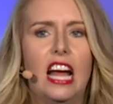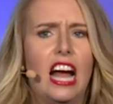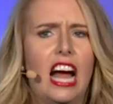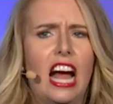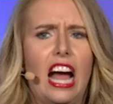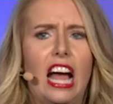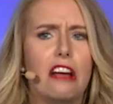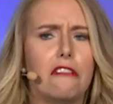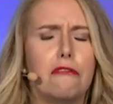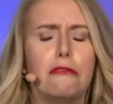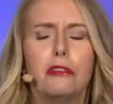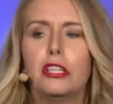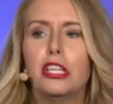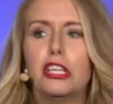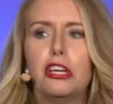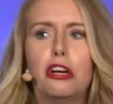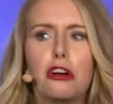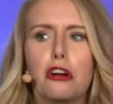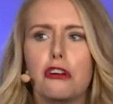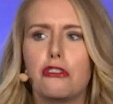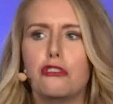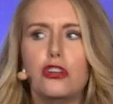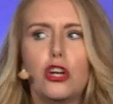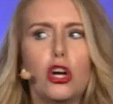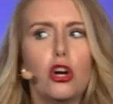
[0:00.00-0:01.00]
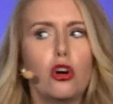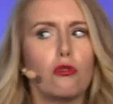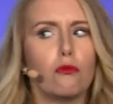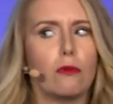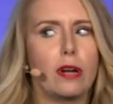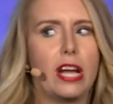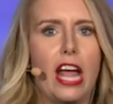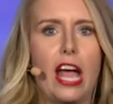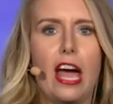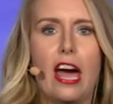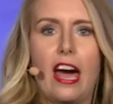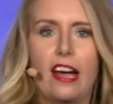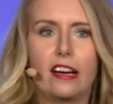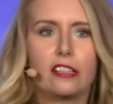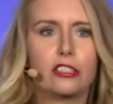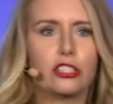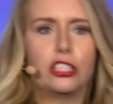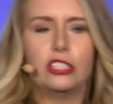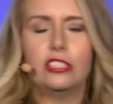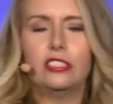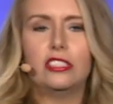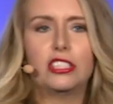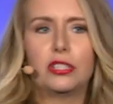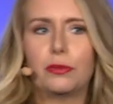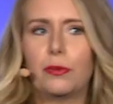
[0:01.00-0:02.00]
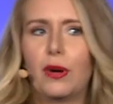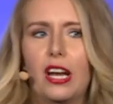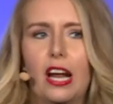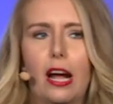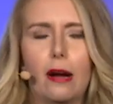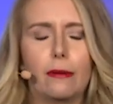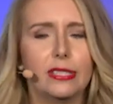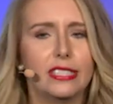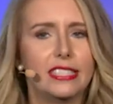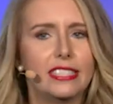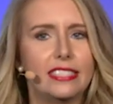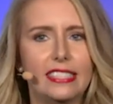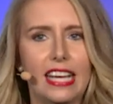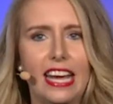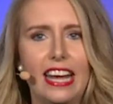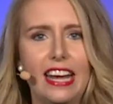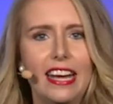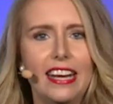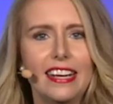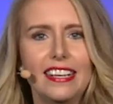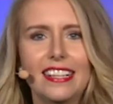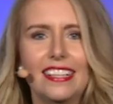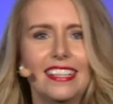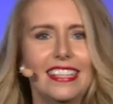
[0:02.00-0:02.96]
I really heard no reaction to what I was saying.